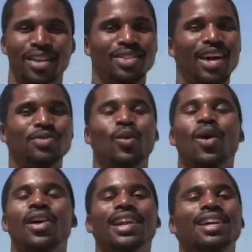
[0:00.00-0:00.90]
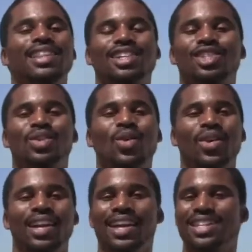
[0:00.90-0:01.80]
So as we're walking out that
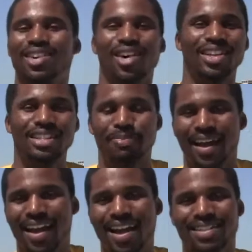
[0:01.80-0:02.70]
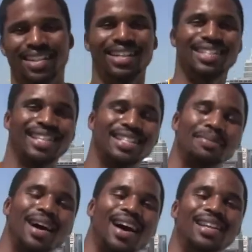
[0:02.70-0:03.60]
store and he has all these bags and he's just
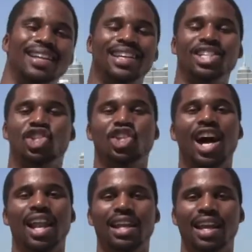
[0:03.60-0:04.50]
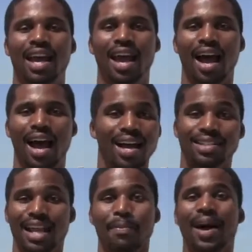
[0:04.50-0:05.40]
smiling and he's jolly, I
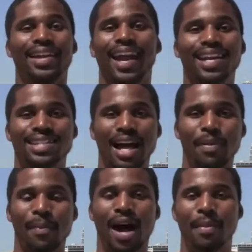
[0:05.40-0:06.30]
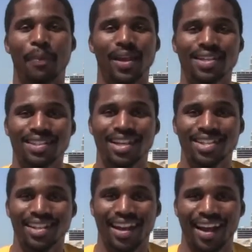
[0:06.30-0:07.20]
stop by GameStop and buy him a PlayStation